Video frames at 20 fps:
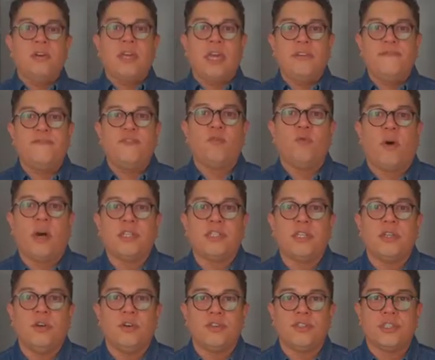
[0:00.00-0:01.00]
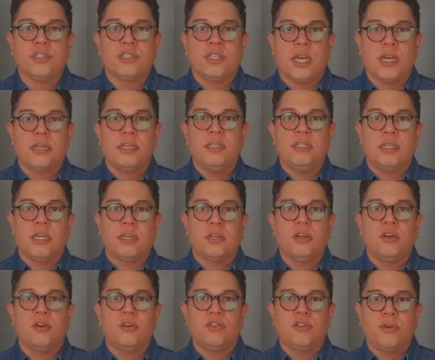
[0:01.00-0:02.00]
for watching Hoshizaki
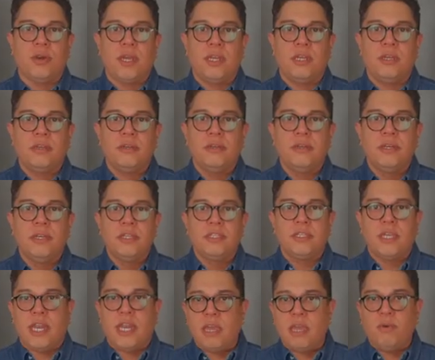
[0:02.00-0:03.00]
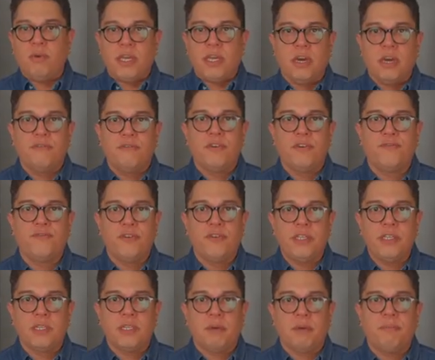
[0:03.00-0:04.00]
Technical Training. Today we cover
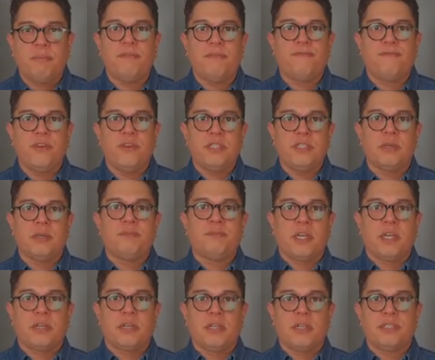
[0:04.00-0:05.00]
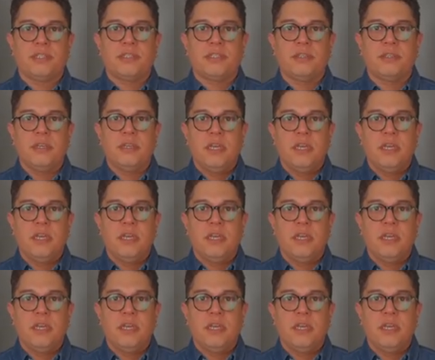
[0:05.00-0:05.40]
freeze up and freeze up checklist.